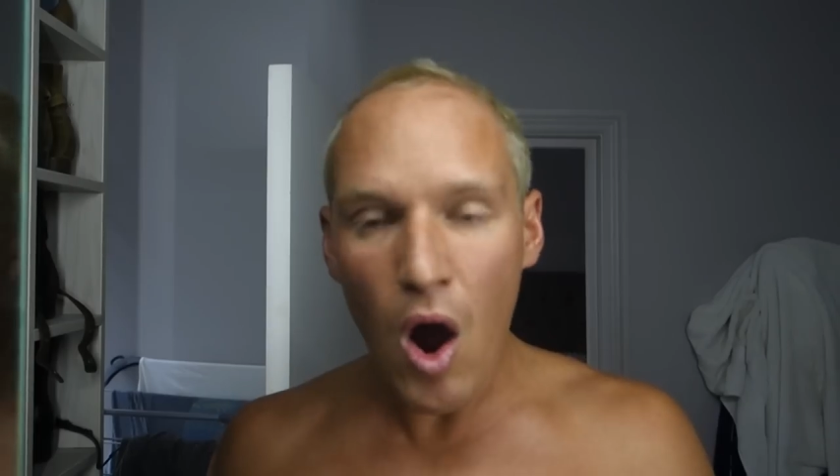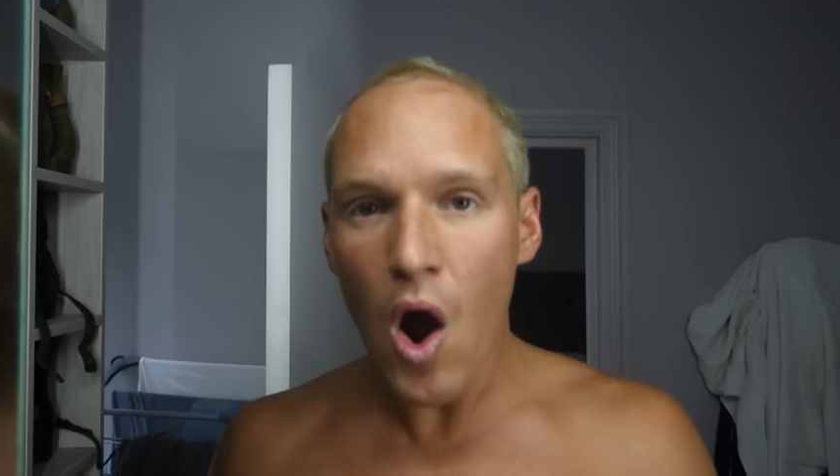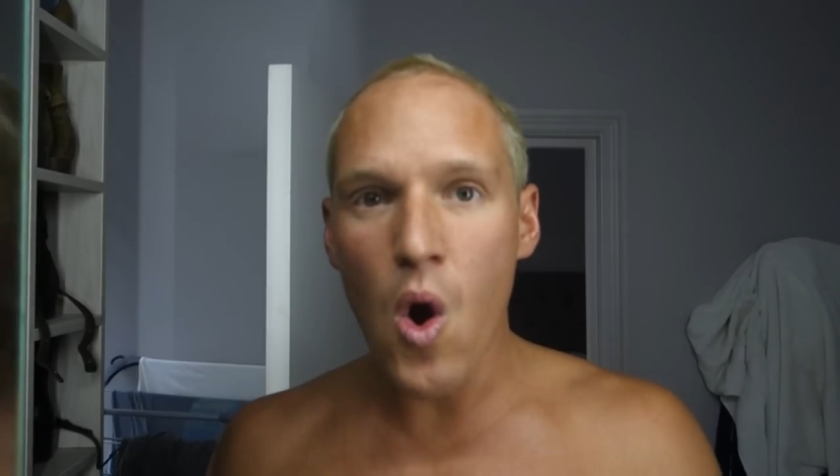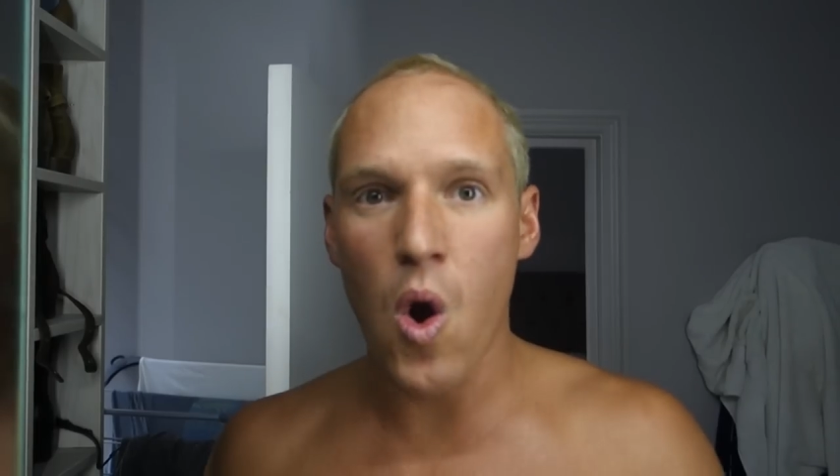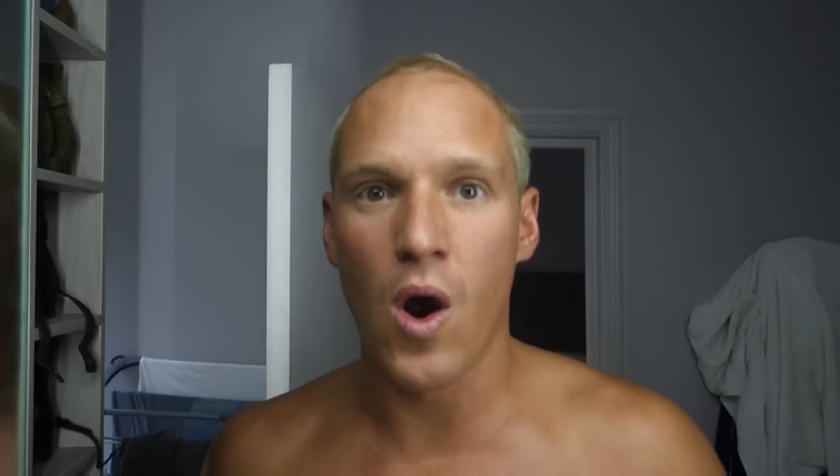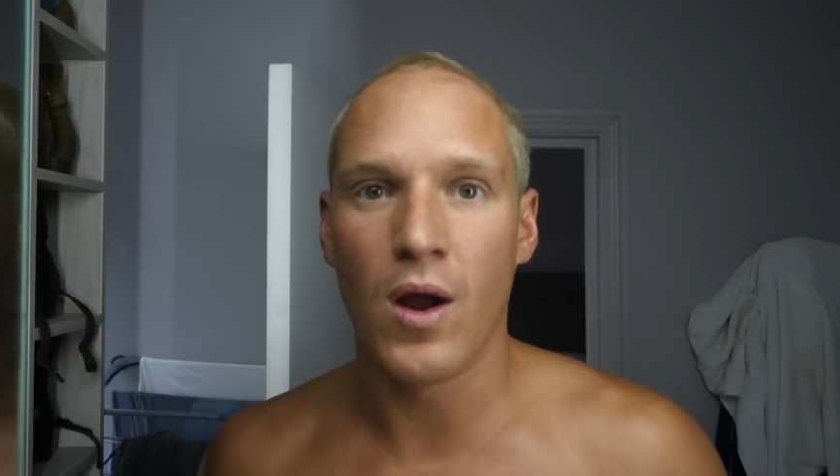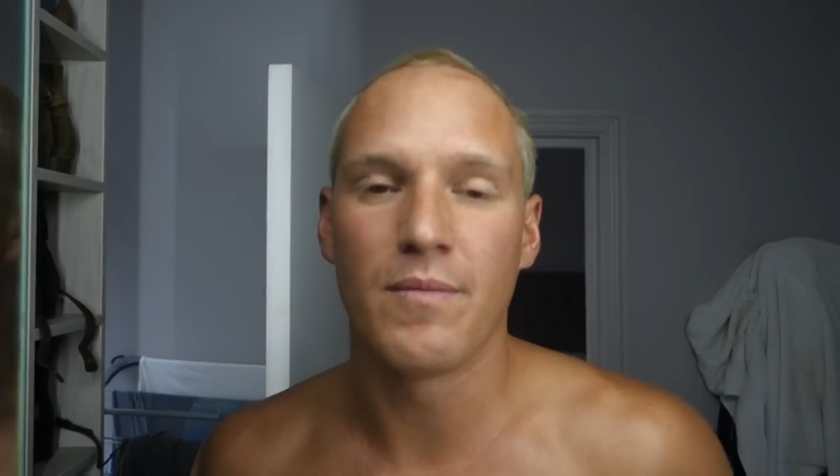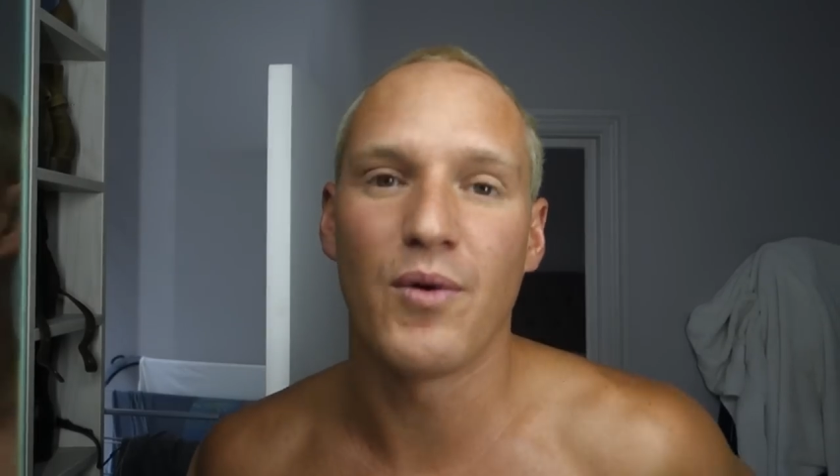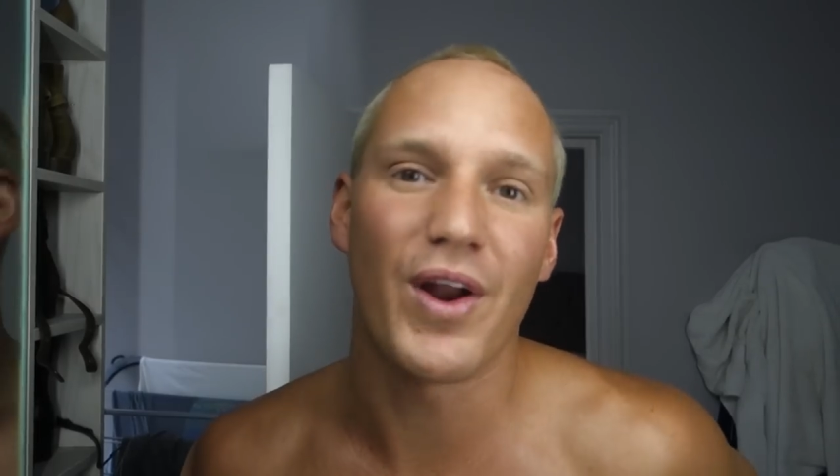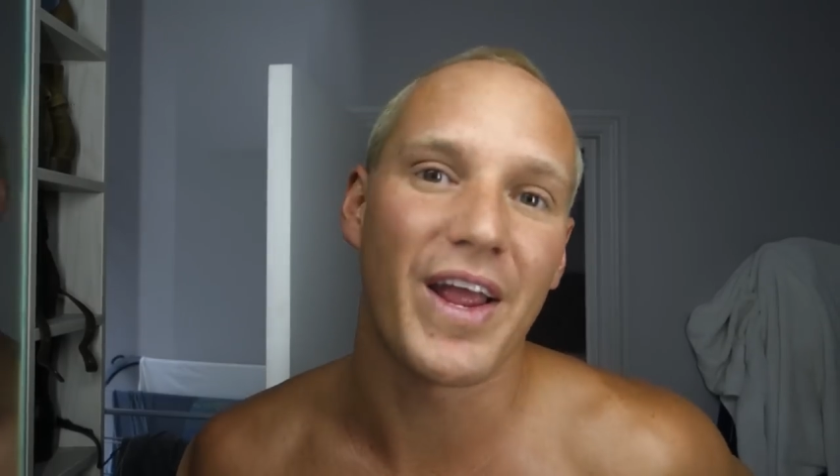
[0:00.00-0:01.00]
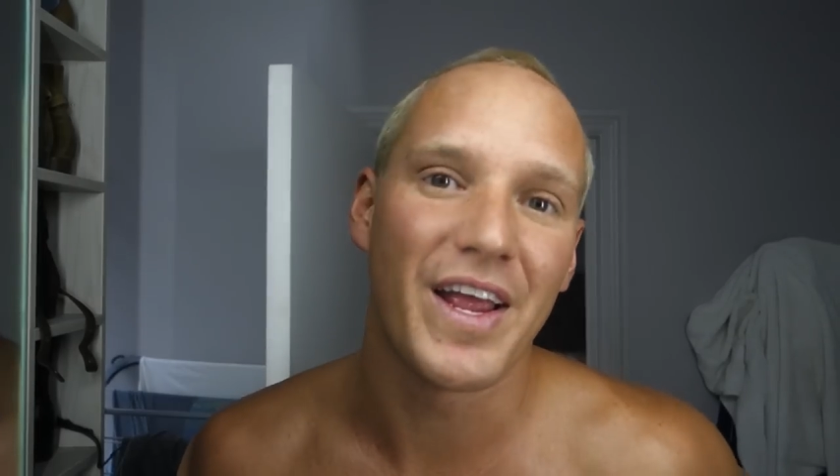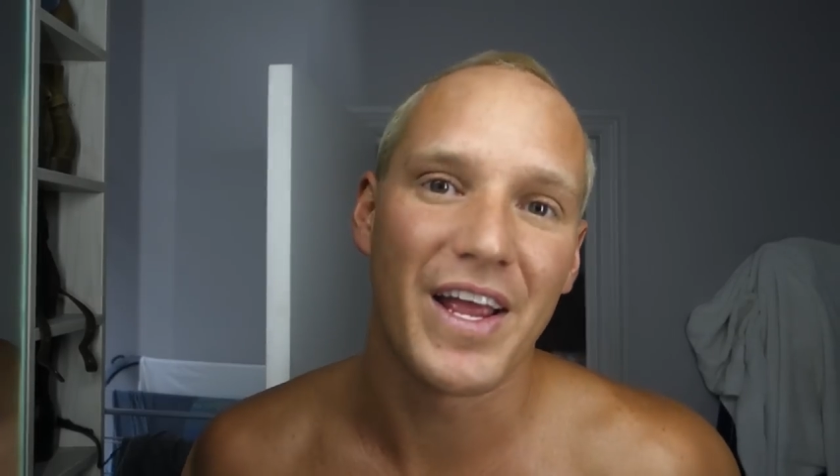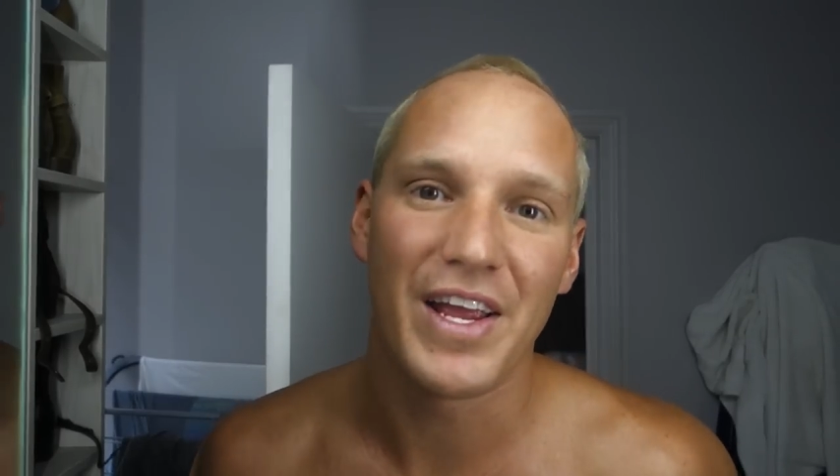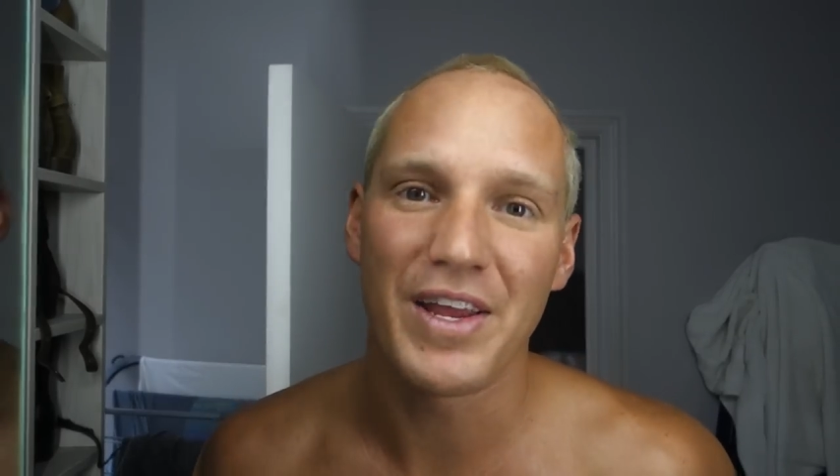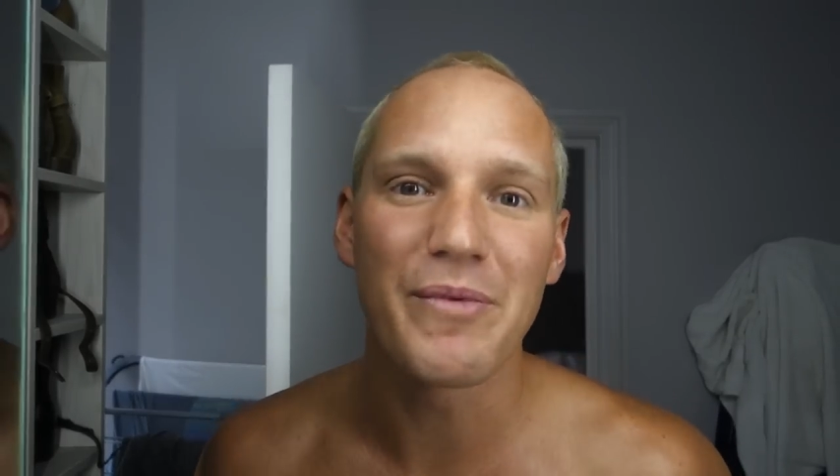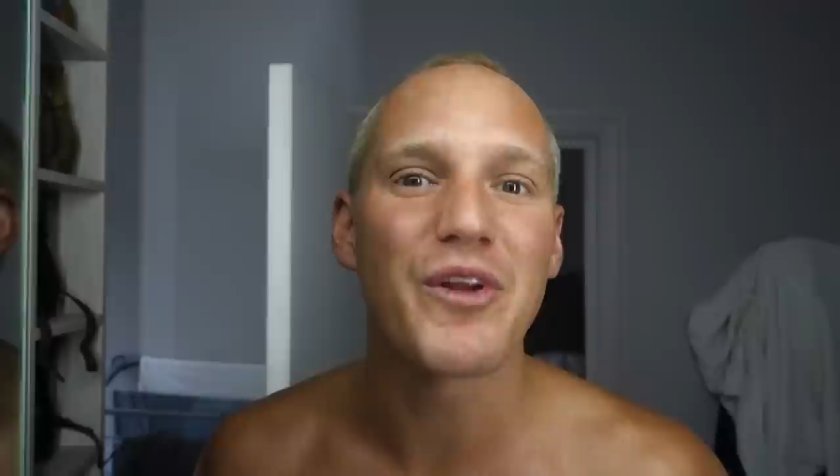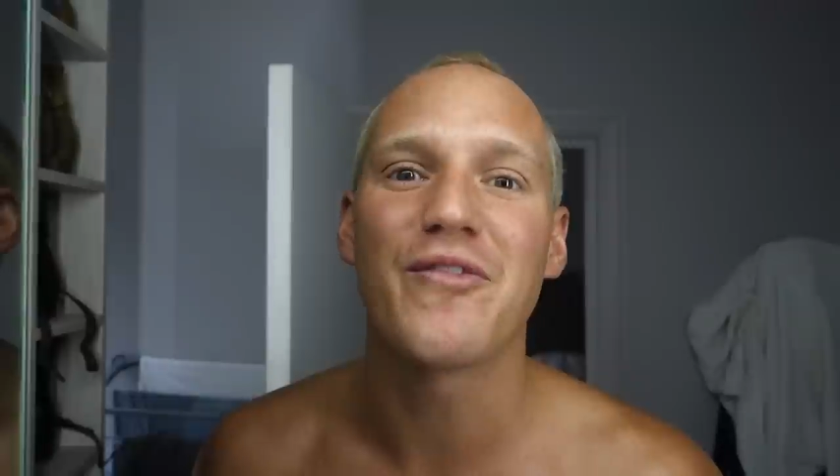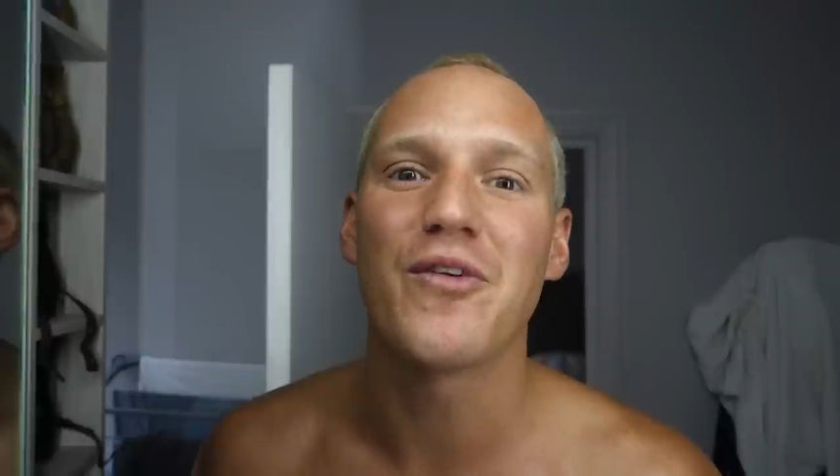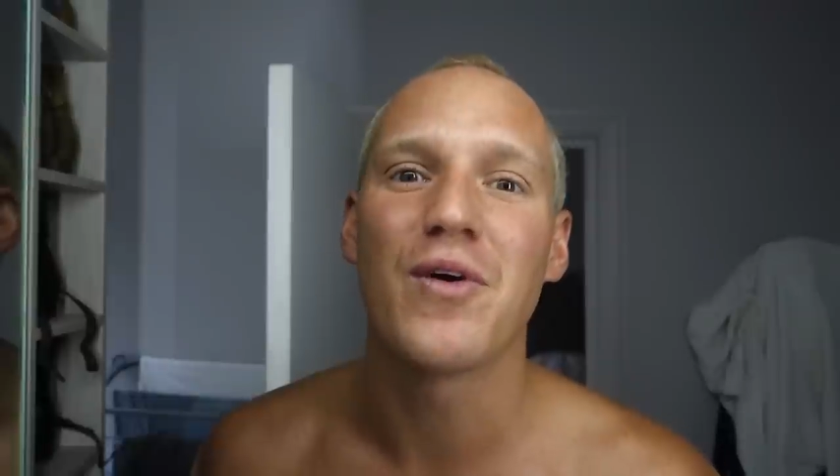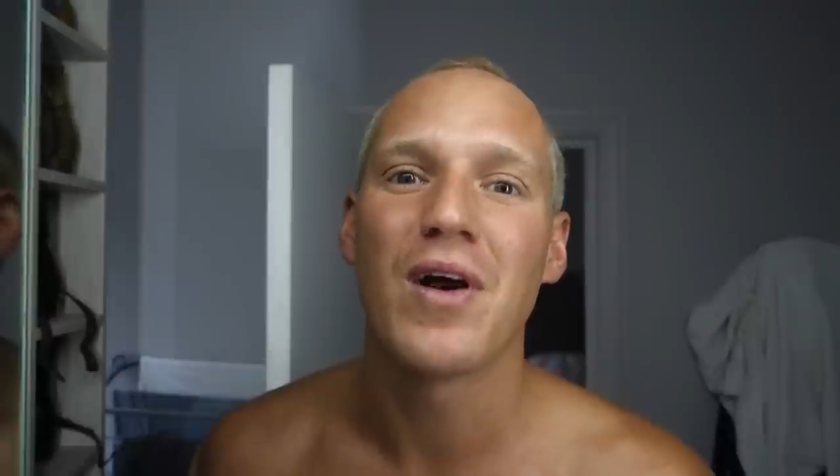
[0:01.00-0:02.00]
Woo! Morning, you
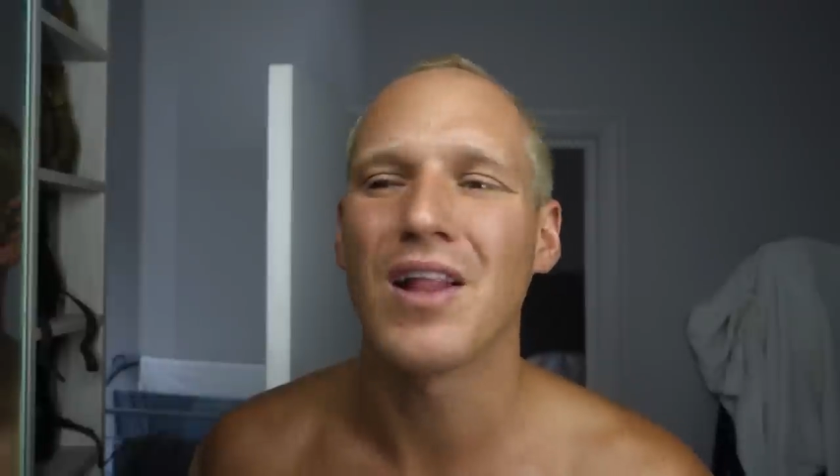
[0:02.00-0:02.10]
beautiful,